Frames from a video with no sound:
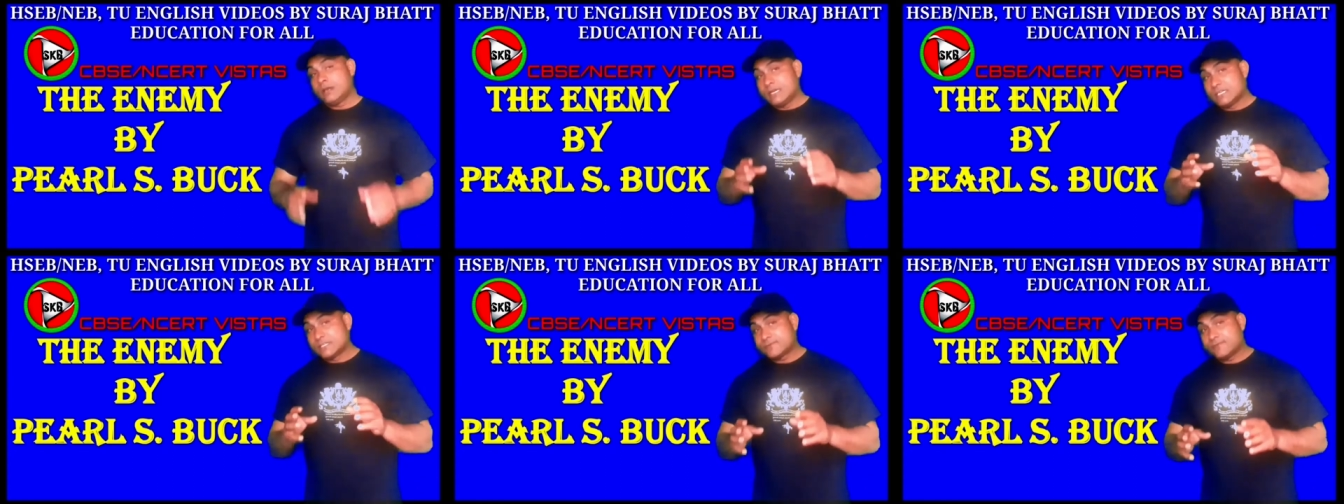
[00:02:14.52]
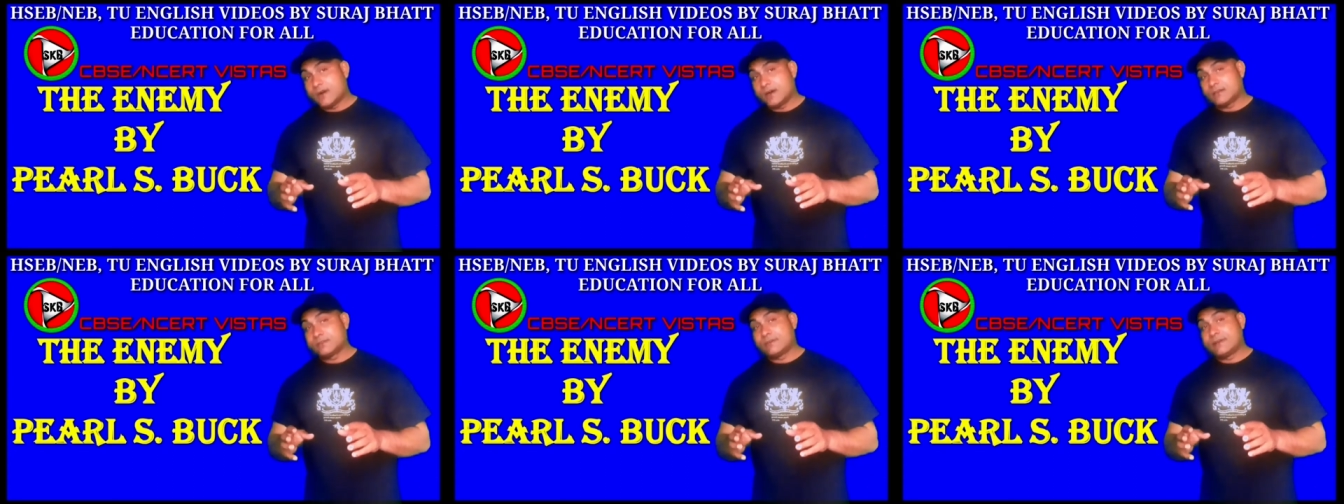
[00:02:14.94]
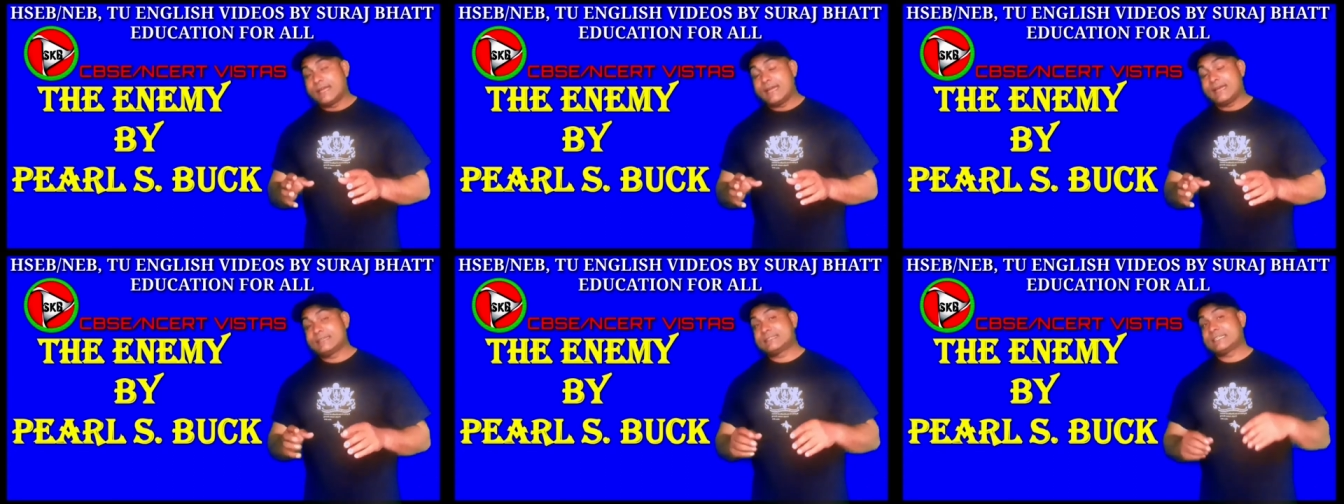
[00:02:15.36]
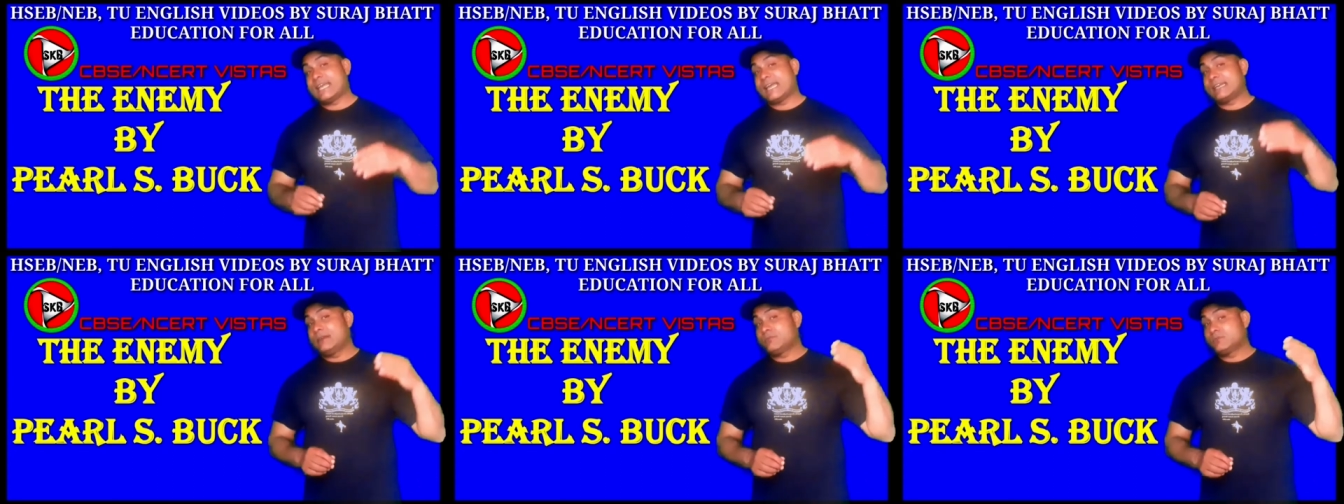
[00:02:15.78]
His father had
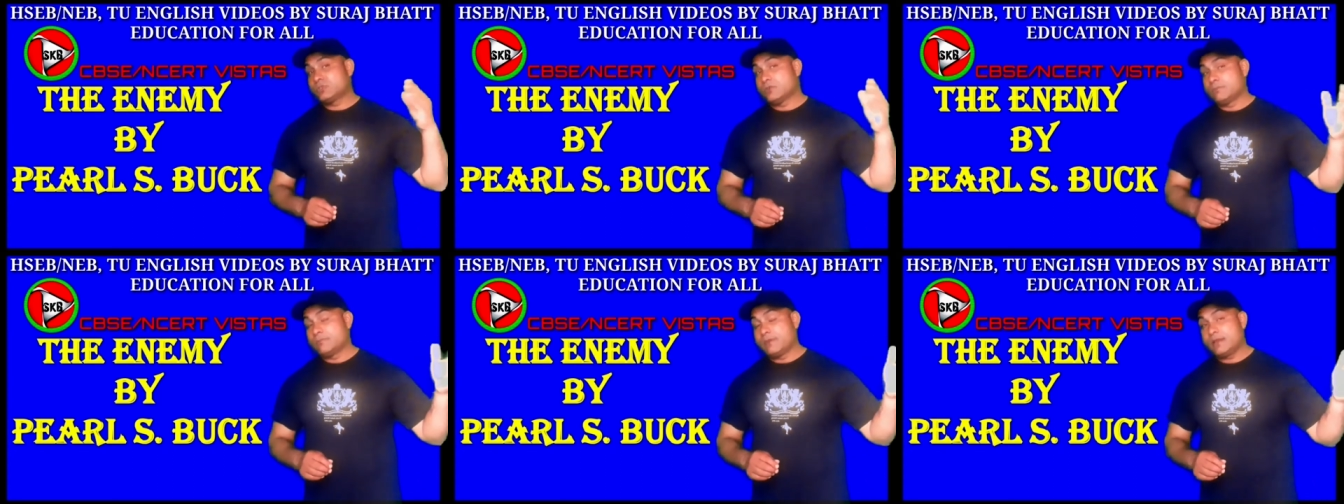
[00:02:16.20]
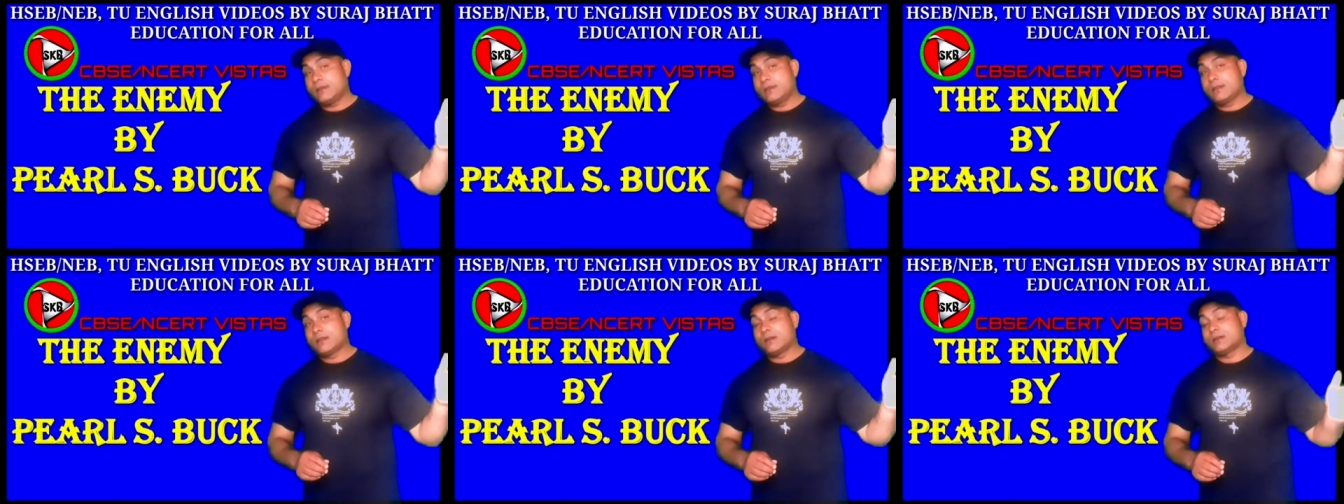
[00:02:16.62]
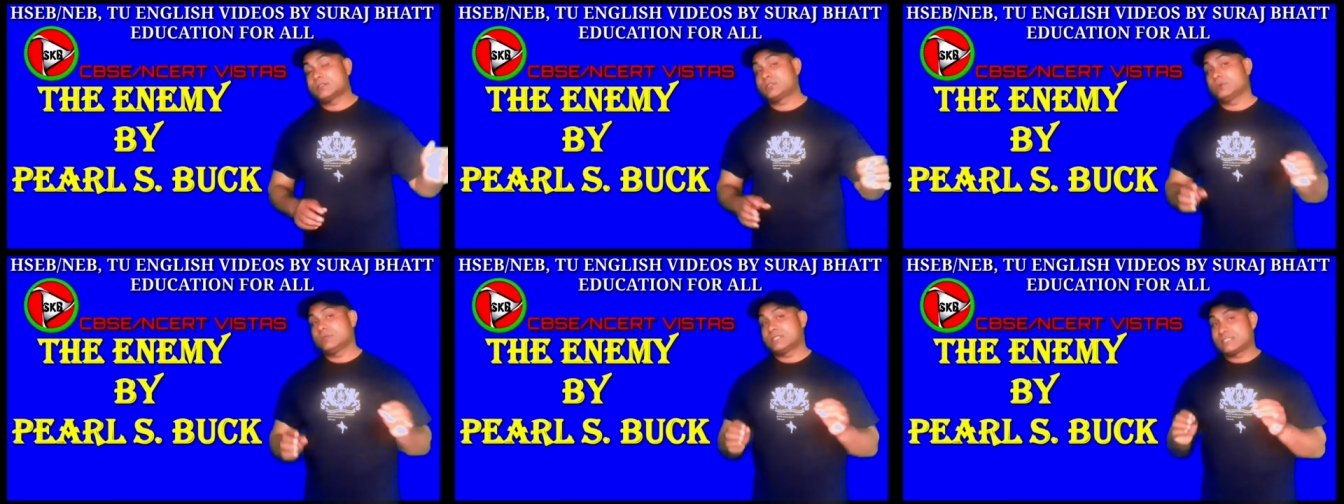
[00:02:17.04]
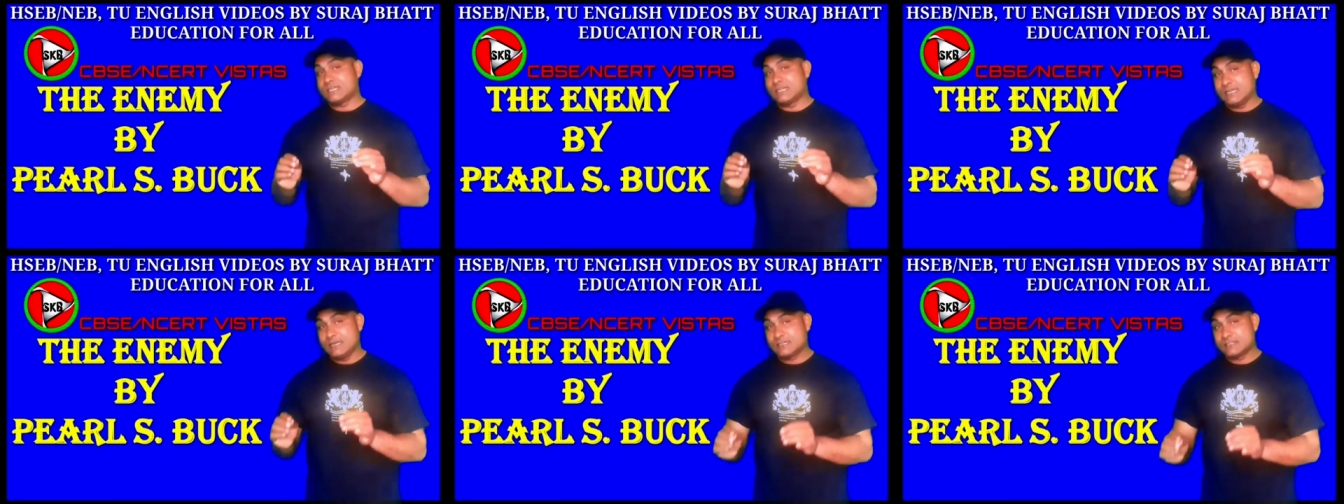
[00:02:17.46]
sent him to America to
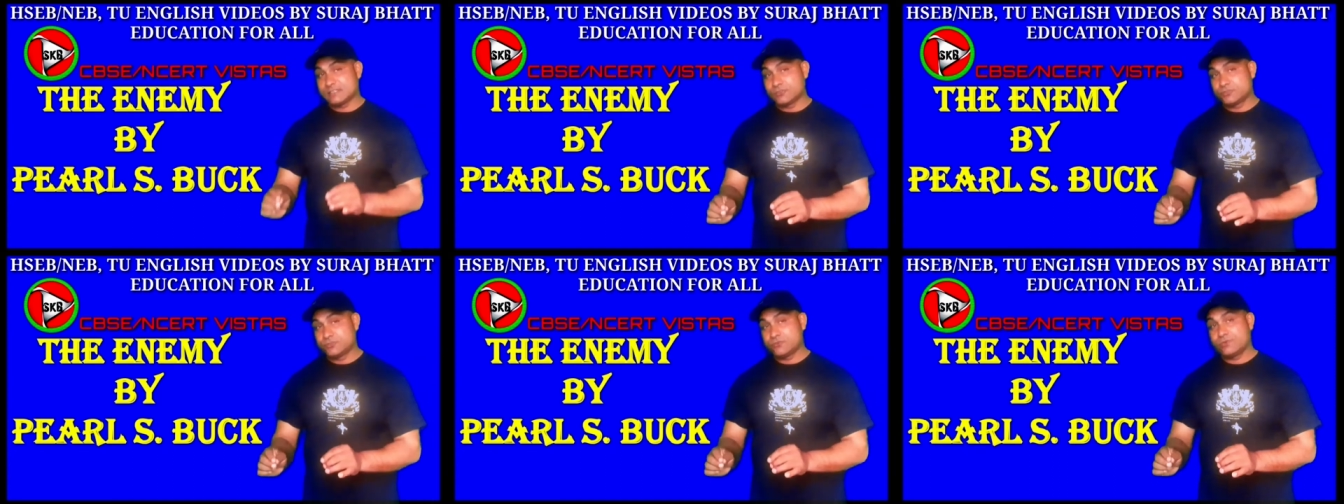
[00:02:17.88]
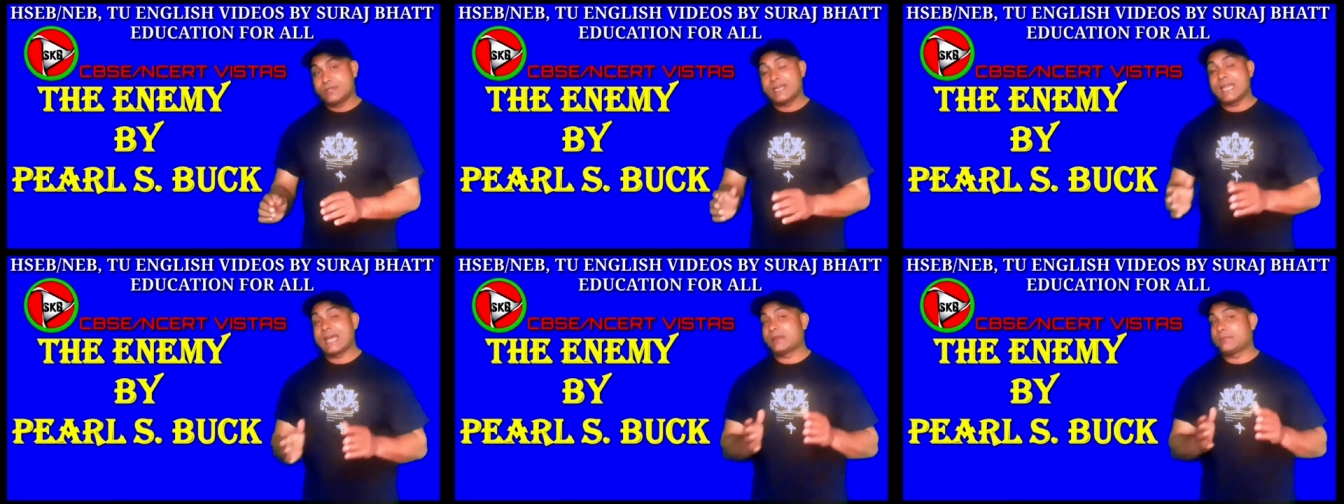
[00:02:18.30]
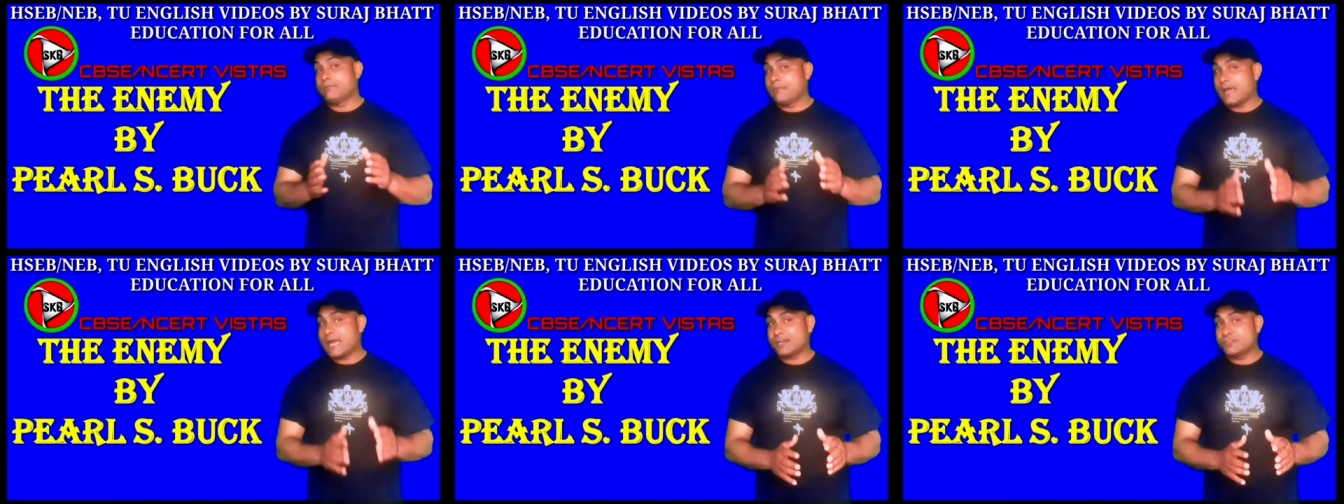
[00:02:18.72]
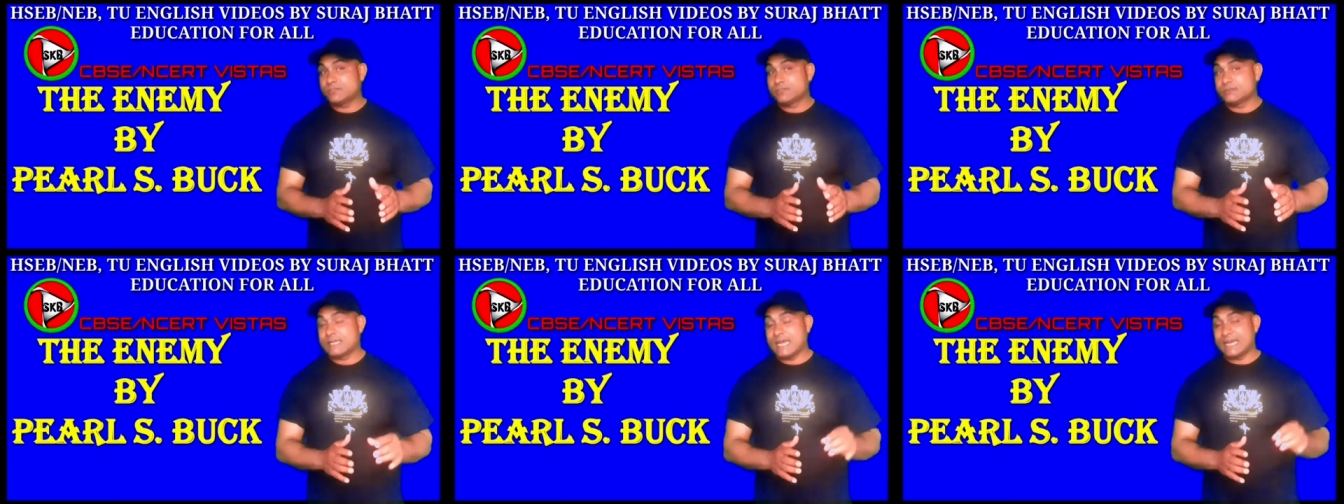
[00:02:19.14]
study surgery and
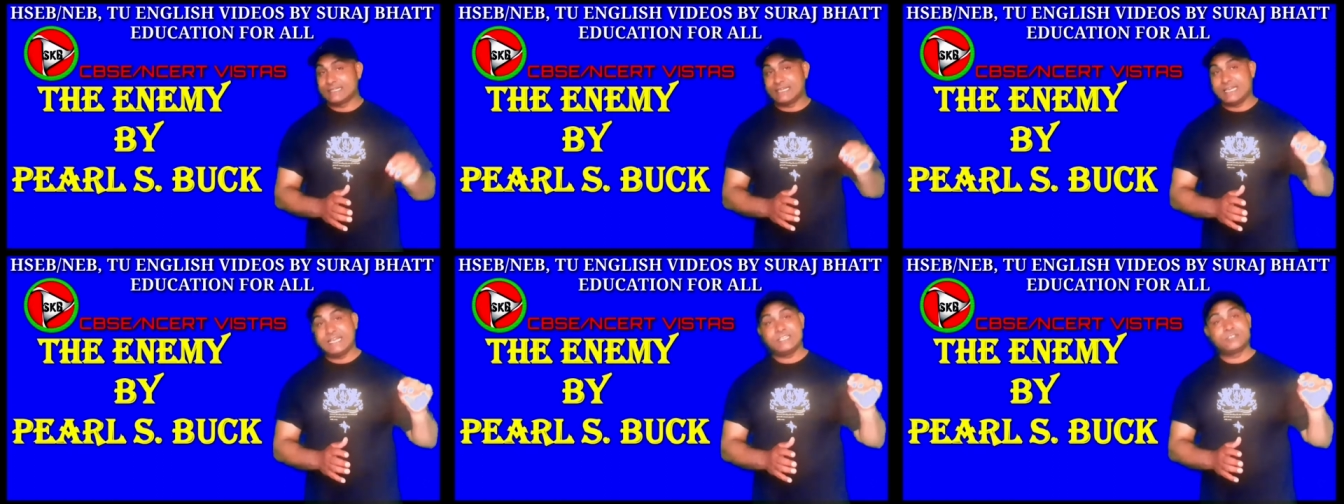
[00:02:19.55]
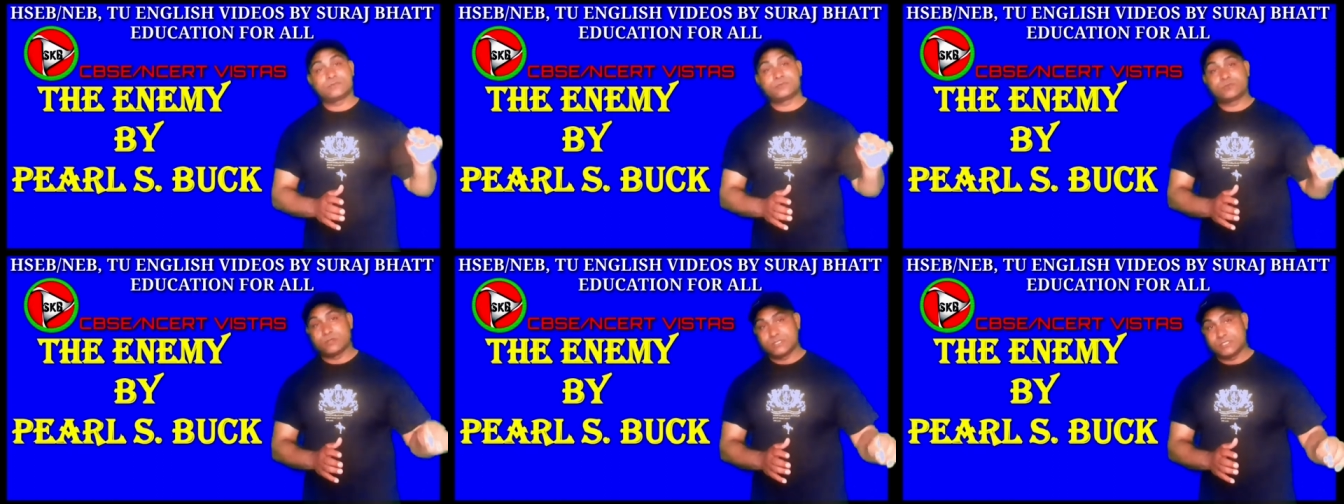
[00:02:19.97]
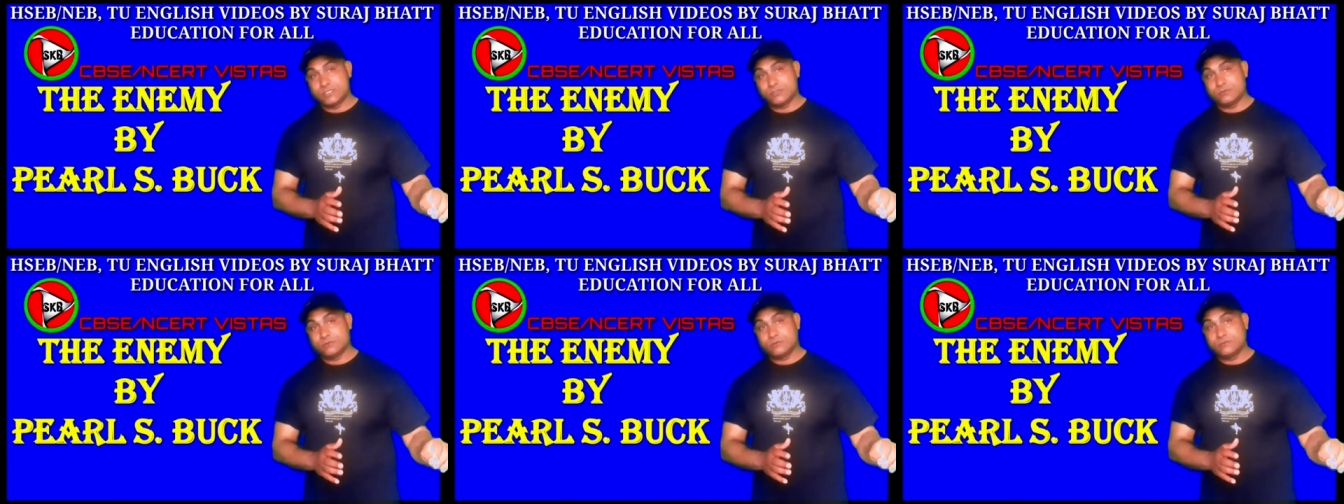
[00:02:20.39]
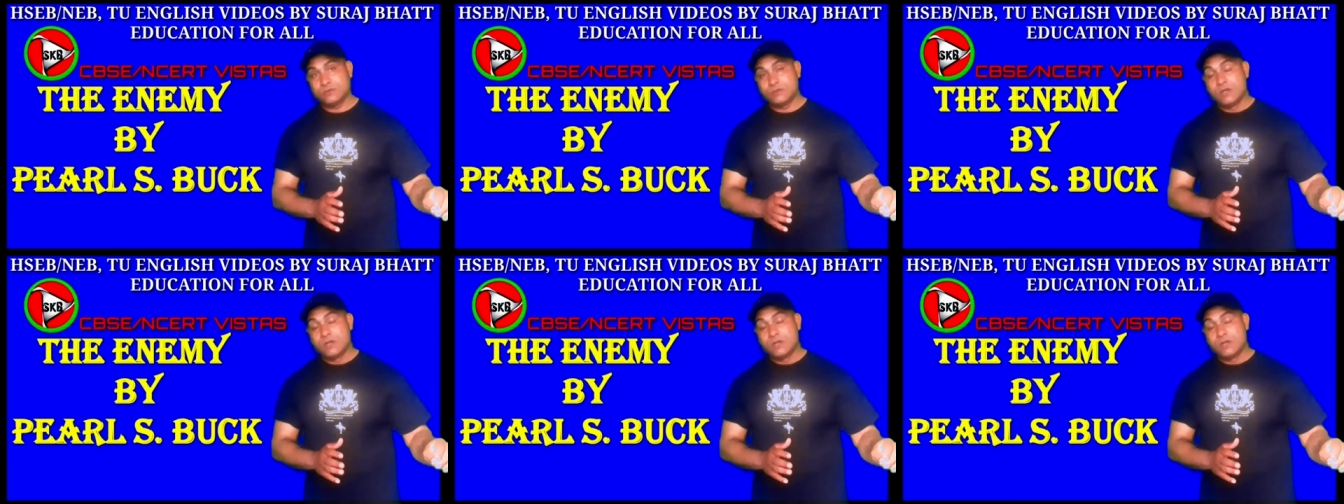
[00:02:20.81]
medicine at the age of 22.